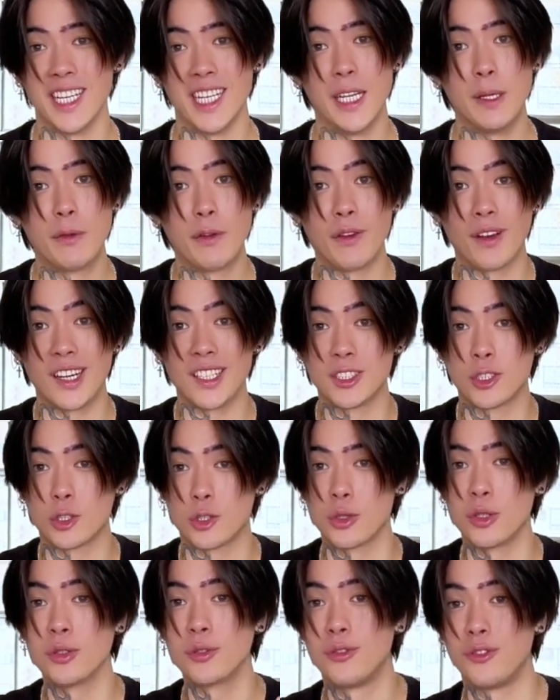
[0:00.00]
If he has
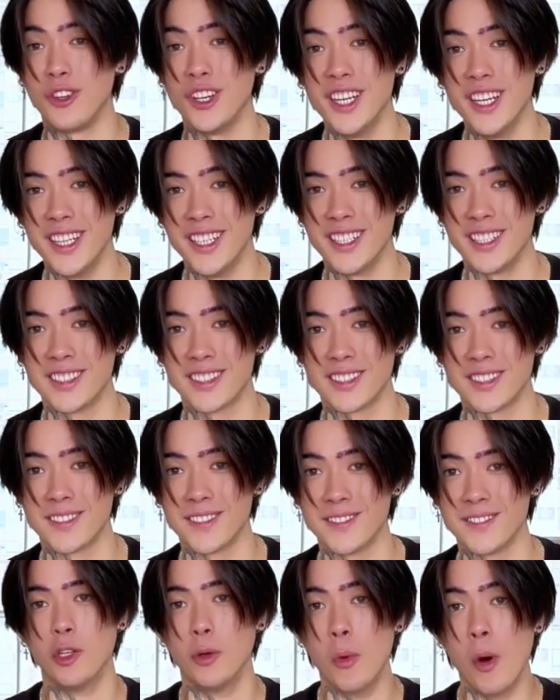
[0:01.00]
strong feelings,
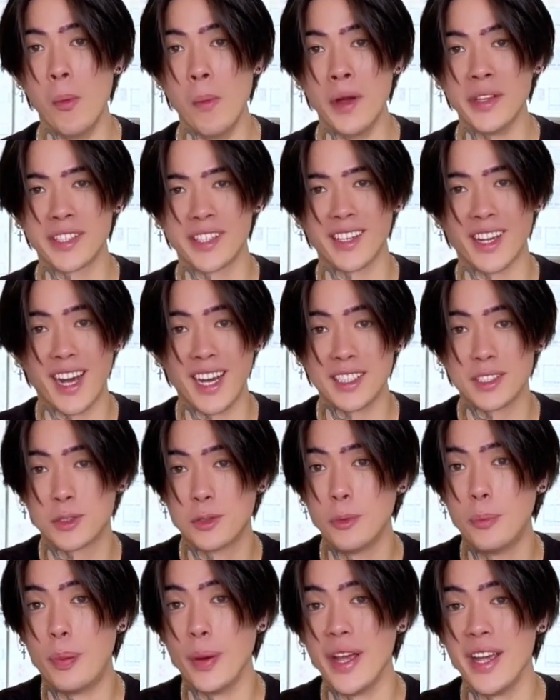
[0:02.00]
the moment he has
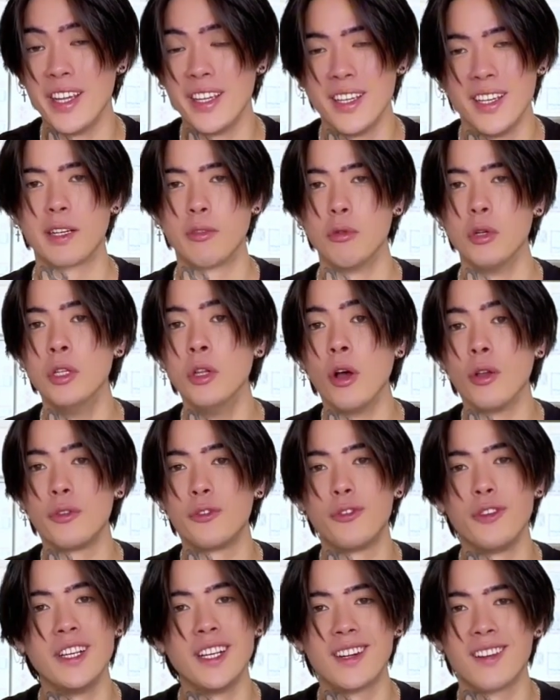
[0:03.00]
to pay, he will not
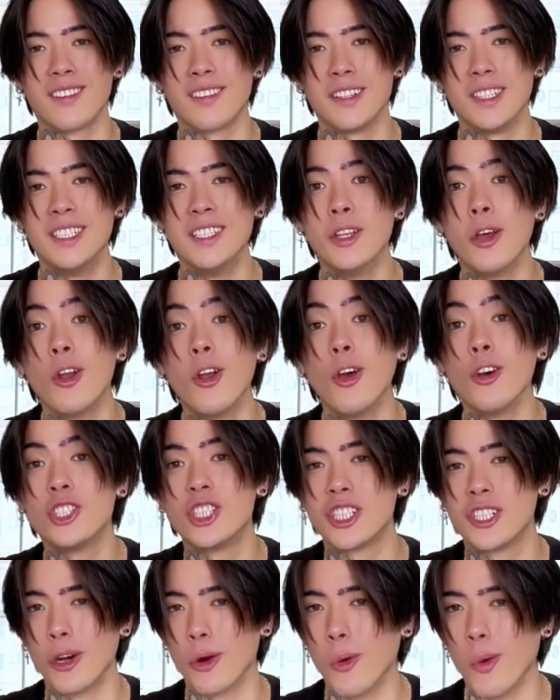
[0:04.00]
think in a
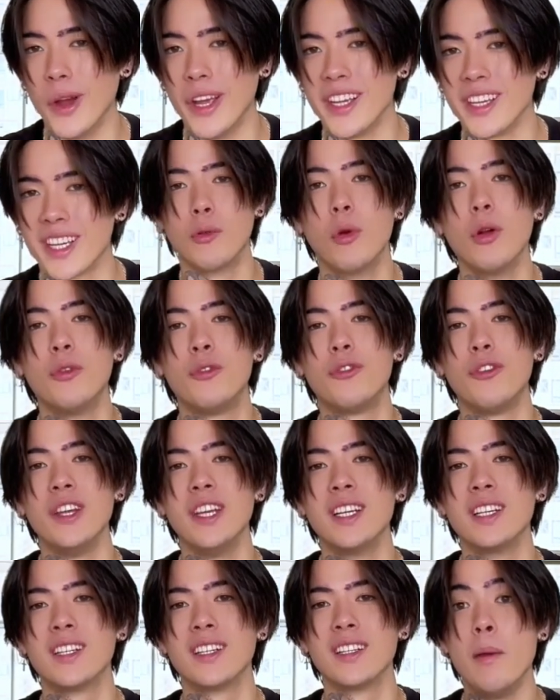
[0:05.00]
logical way. He will
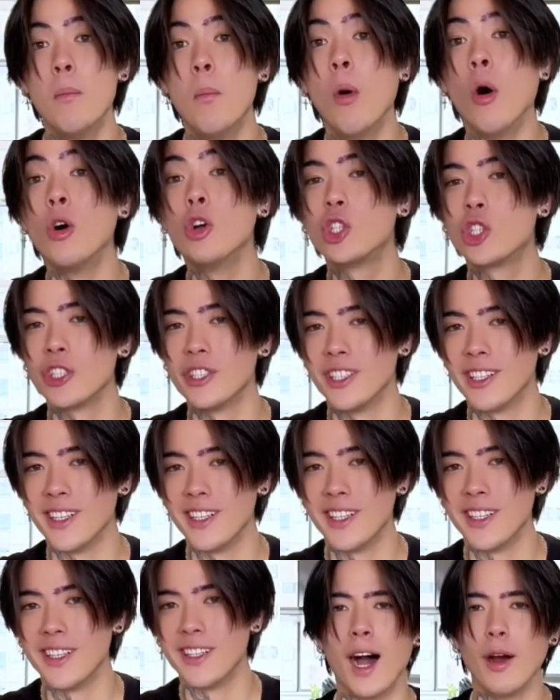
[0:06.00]
think emotionally.